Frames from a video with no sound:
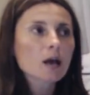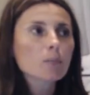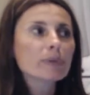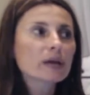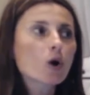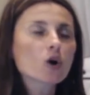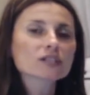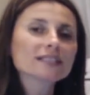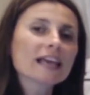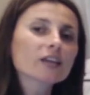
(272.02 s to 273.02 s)

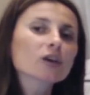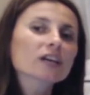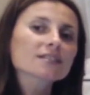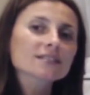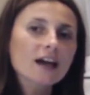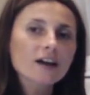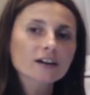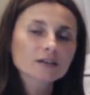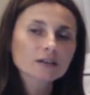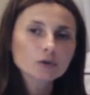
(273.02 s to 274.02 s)
because then you're going to
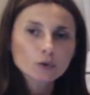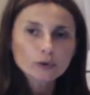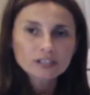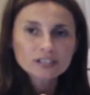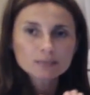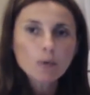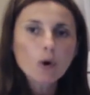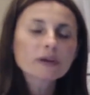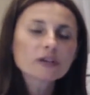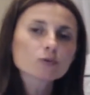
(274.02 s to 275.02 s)
start doing this
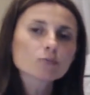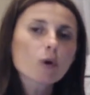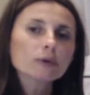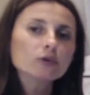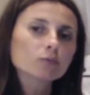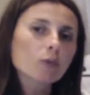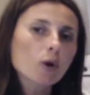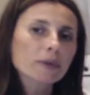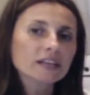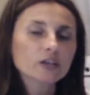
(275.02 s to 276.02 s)
moment to moment to
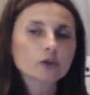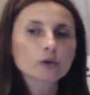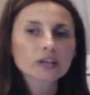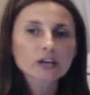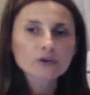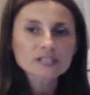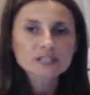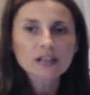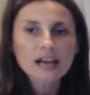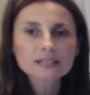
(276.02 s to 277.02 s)
moment and you're going to
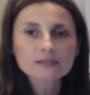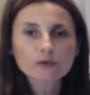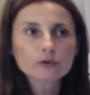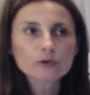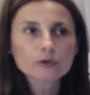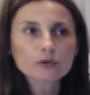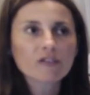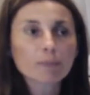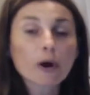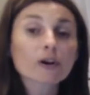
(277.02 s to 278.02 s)
crystallize for
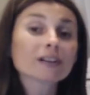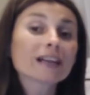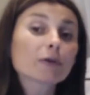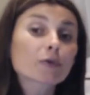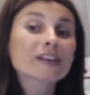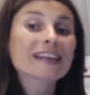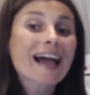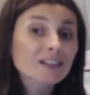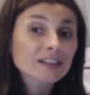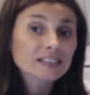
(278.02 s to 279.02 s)
yourself parallel
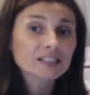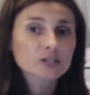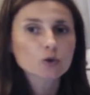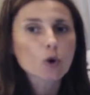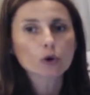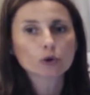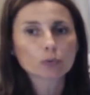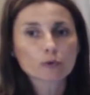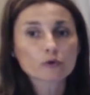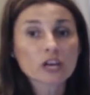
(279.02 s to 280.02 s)
reality that you're going to
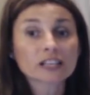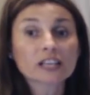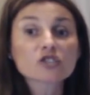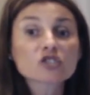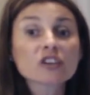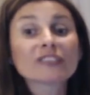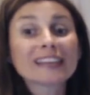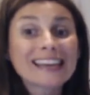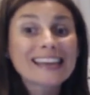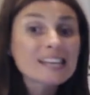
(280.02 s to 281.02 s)
project and shift
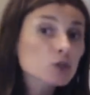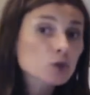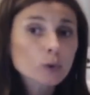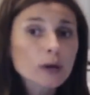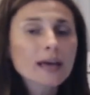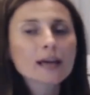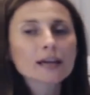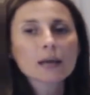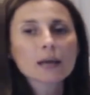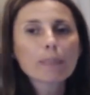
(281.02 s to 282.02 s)
into
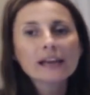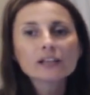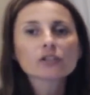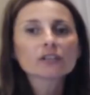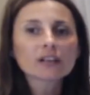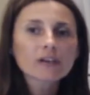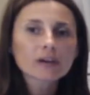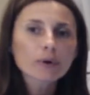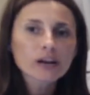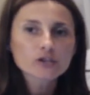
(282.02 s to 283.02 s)
depending on the
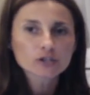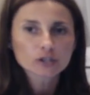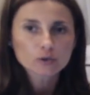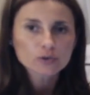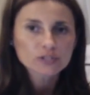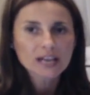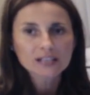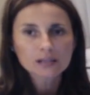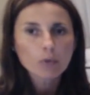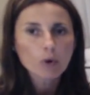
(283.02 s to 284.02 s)
vibration that you
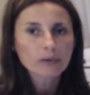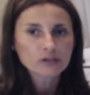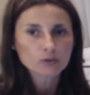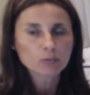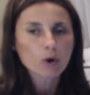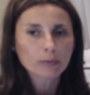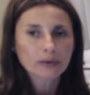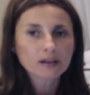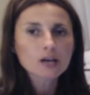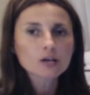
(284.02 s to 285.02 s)
staying in moment to moment
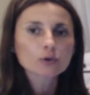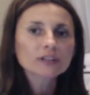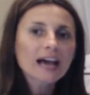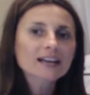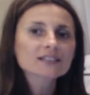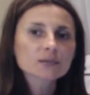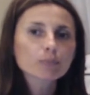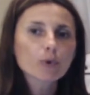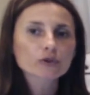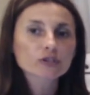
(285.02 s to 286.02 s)
so that is
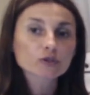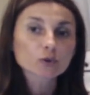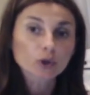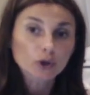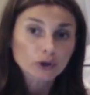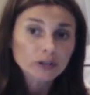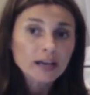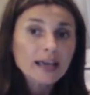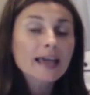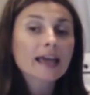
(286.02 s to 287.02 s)
important to learn
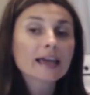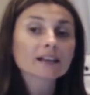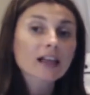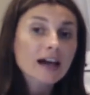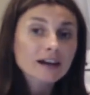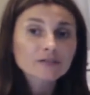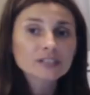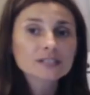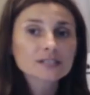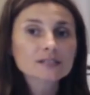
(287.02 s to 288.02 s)
and a lot of
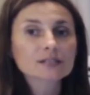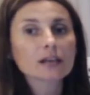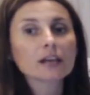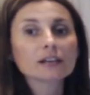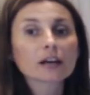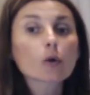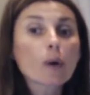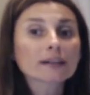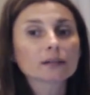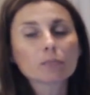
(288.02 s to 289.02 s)
this is in the
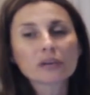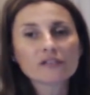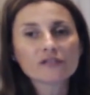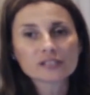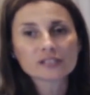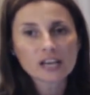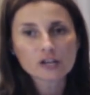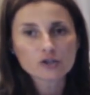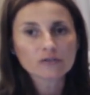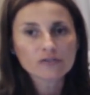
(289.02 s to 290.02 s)
quantum
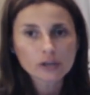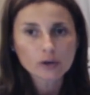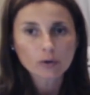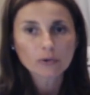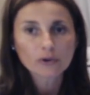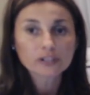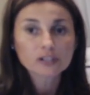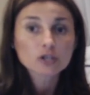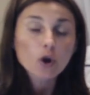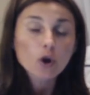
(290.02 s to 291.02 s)
manifestation video
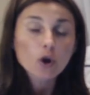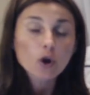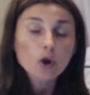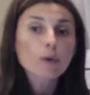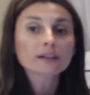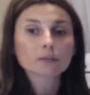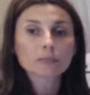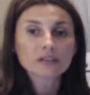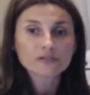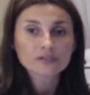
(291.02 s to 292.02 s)
marina jacobi quantum
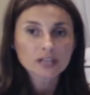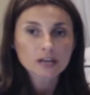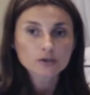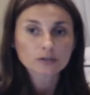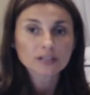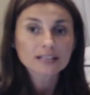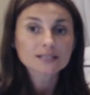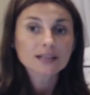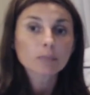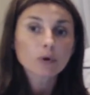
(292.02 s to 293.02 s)
manifestation that's
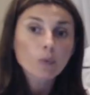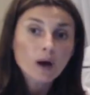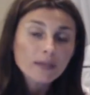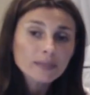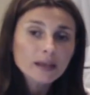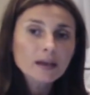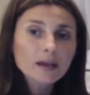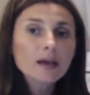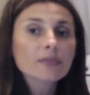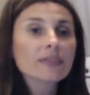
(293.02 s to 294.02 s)
number one
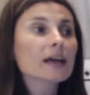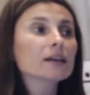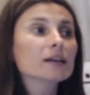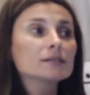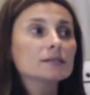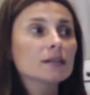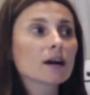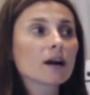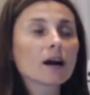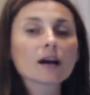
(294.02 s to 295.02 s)
then is
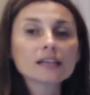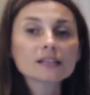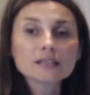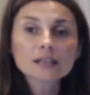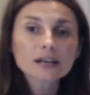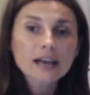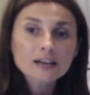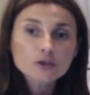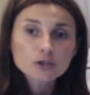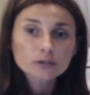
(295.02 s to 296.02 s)
the et
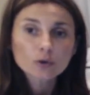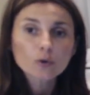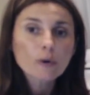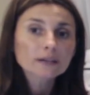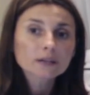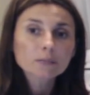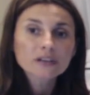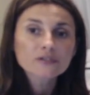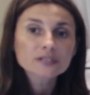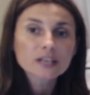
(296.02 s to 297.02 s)
connection to quantum
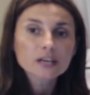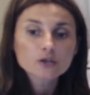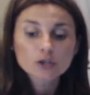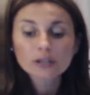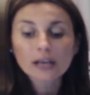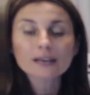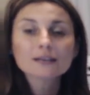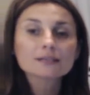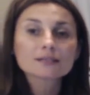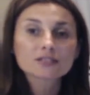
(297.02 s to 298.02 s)
manifestation and
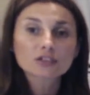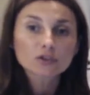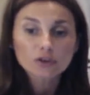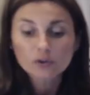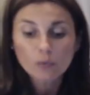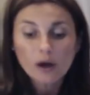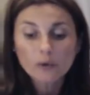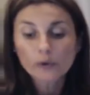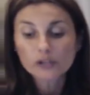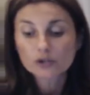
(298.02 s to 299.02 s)
this is the third
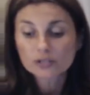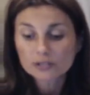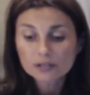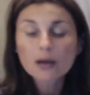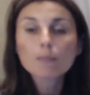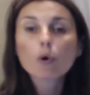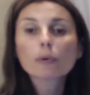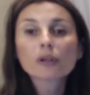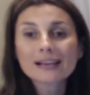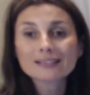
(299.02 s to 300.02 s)
one which is
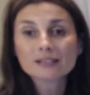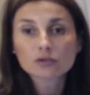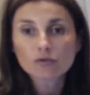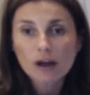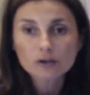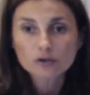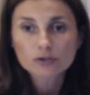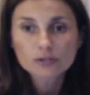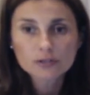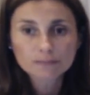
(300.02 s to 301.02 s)
mobilizing
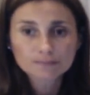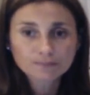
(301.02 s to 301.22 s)
structures